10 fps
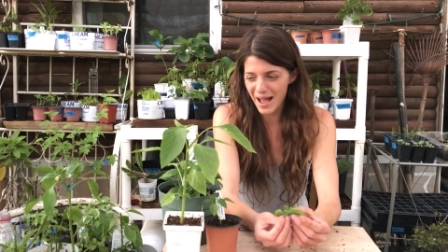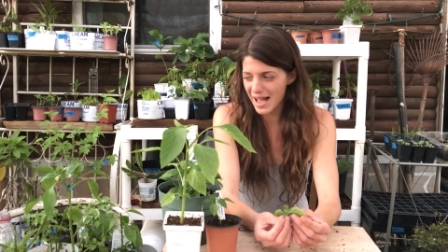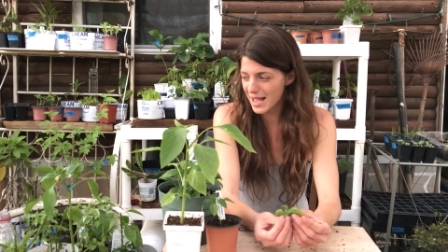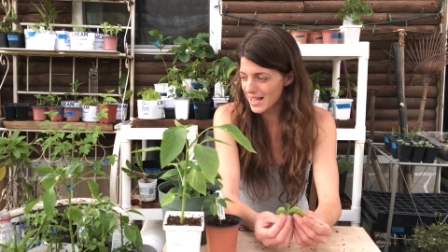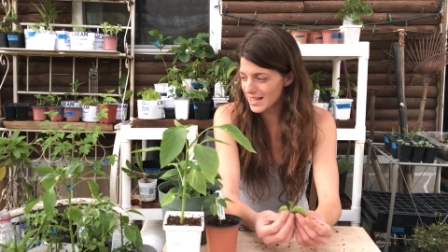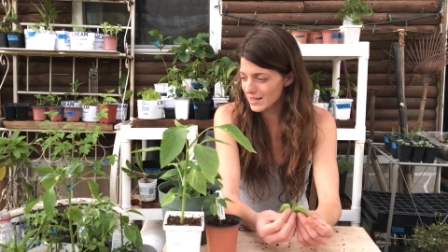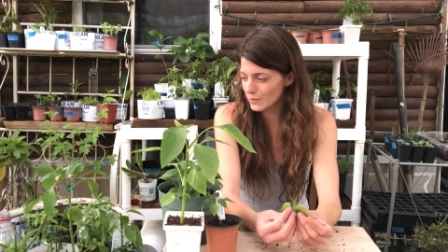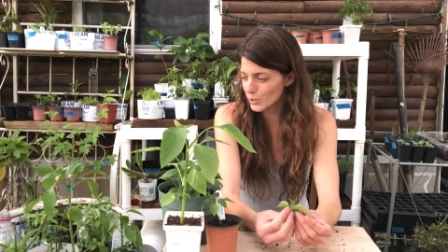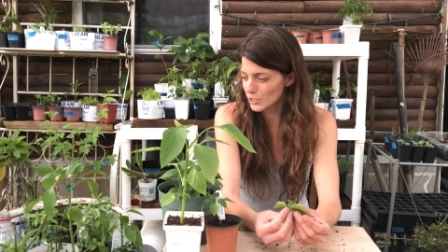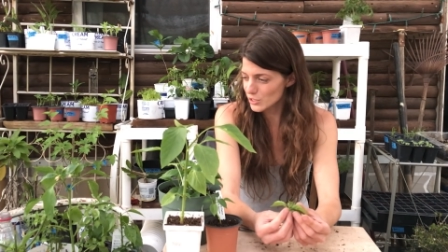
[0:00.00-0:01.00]
I
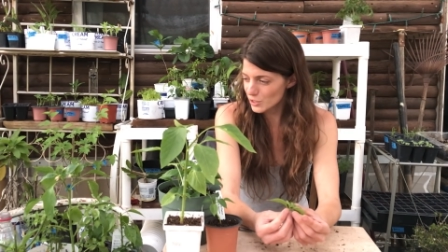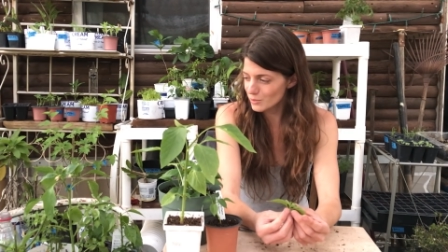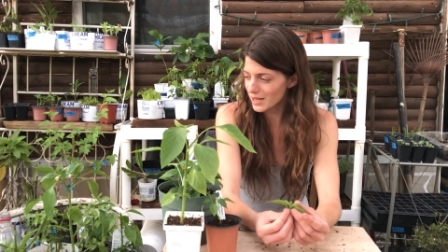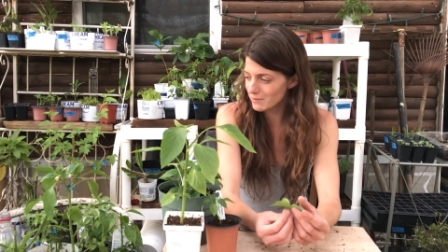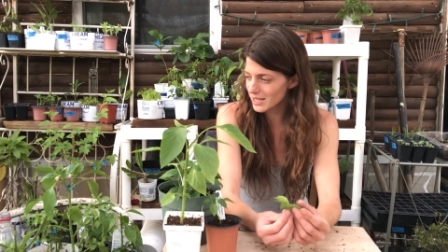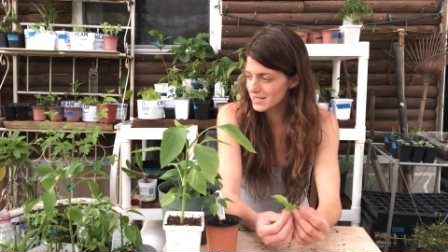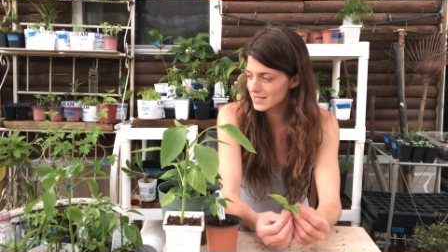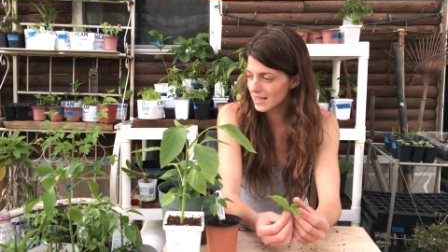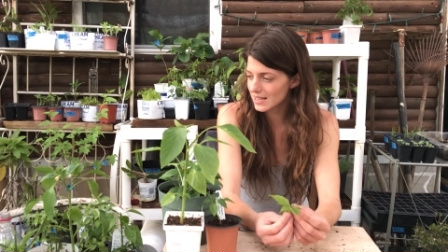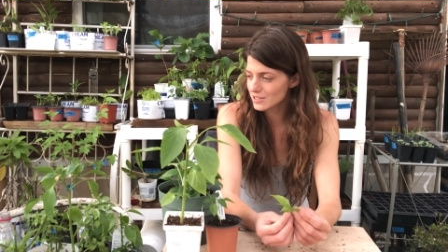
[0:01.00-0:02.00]
will do my best
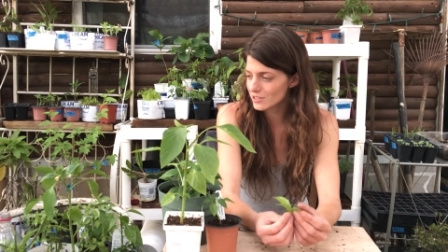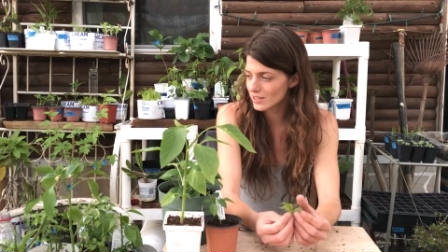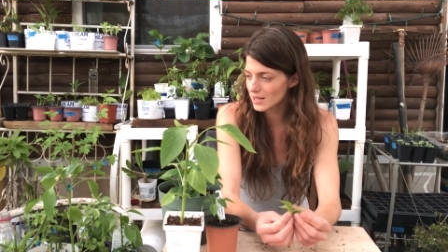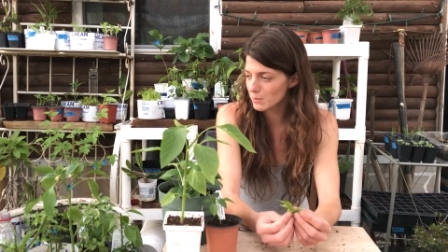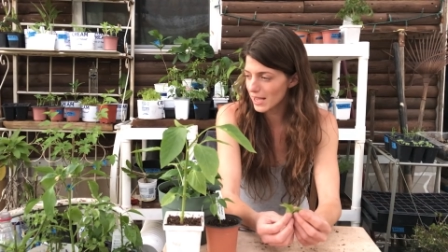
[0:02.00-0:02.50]
to answer them.